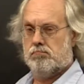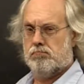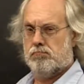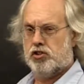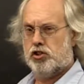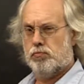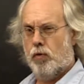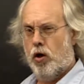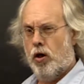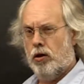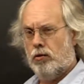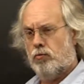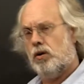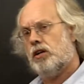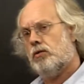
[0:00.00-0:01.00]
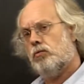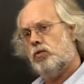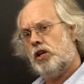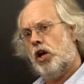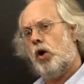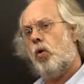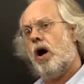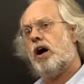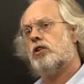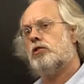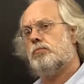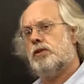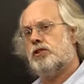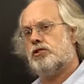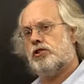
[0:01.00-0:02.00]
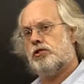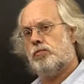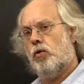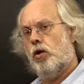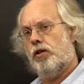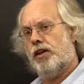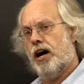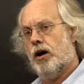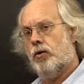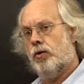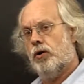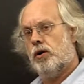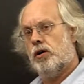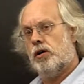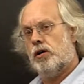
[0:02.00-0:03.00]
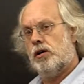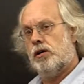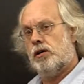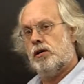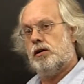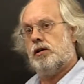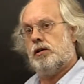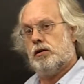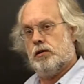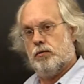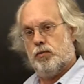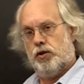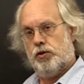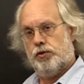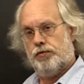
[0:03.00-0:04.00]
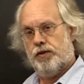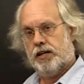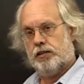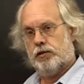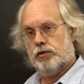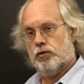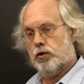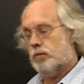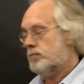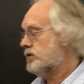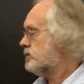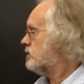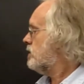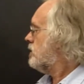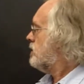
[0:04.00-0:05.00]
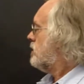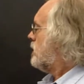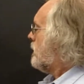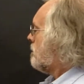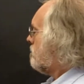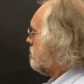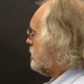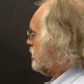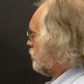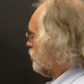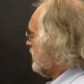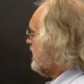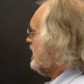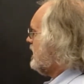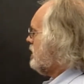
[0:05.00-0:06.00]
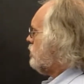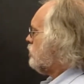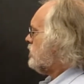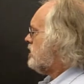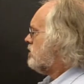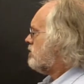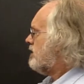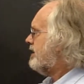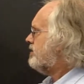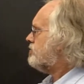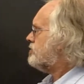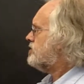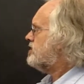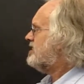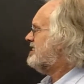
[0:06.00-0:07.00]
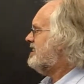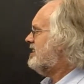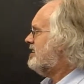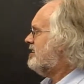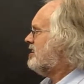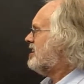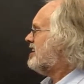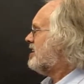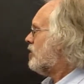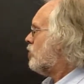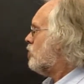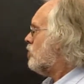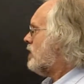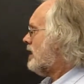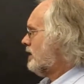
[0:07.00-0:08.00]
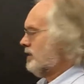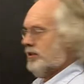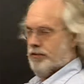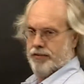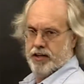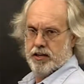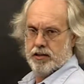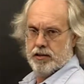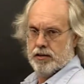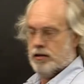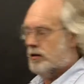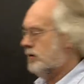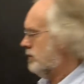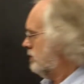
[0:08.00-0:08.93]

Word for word: Small, well, we know how to measure small now. We use vector norms. But really, we are interested in relative error.